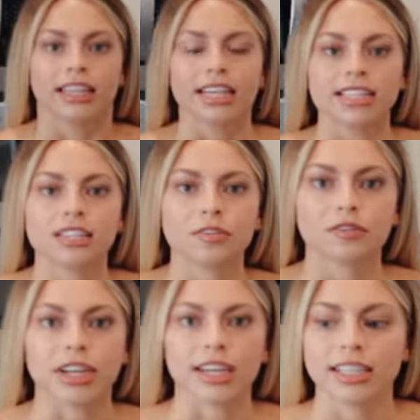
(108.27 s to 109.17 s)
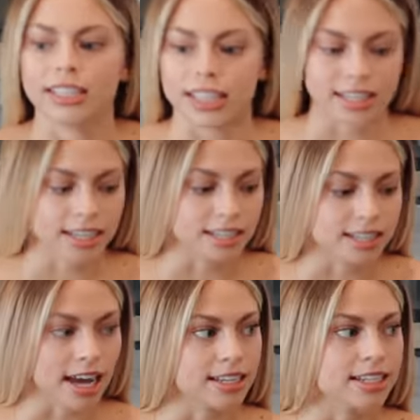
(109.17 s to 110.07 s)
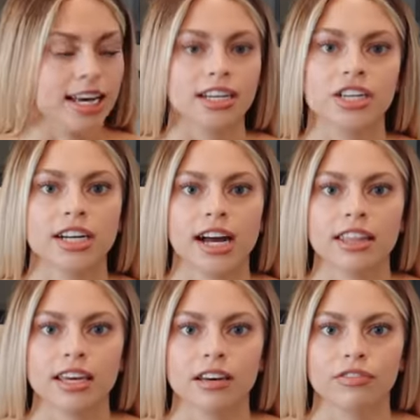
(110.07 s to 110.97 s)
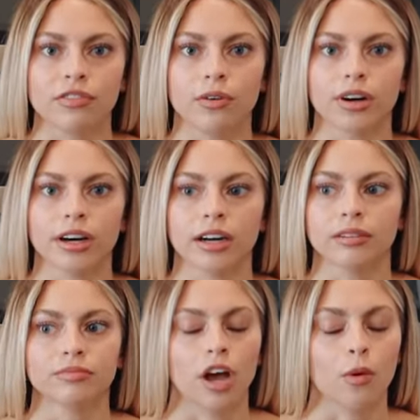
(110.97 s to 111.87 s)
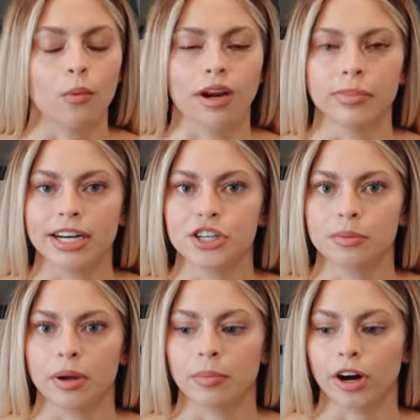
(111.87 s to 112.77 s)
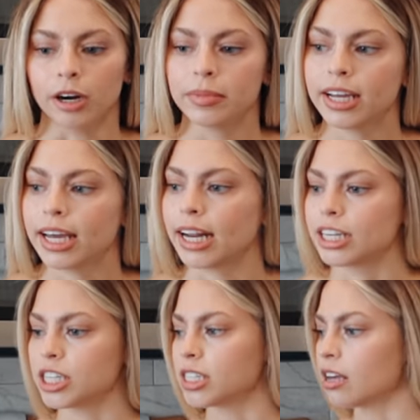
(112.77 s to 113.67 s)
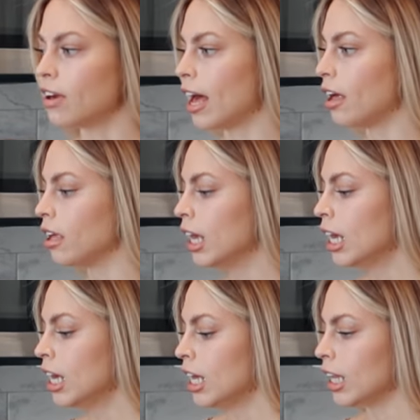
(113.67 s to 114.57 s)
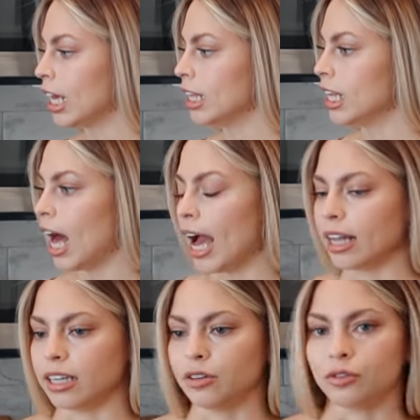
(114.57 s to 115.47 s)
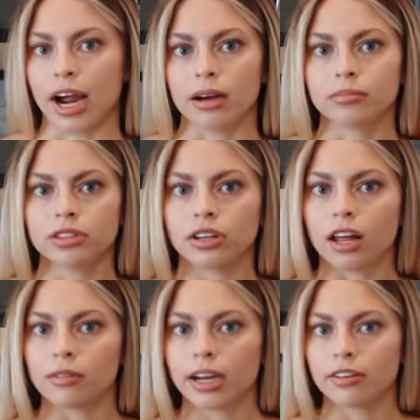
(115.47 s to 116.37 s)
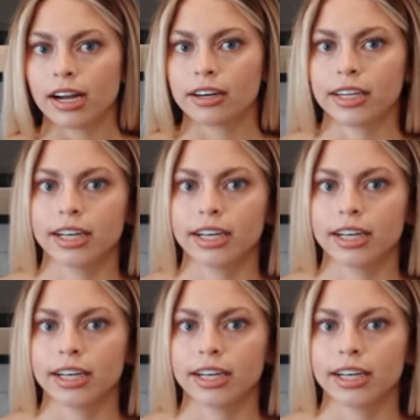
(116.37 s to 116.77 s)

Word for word: This is a really decent sized kitchen, I think, for a one bedroom apartment. And I just love how like the island wraps all the way around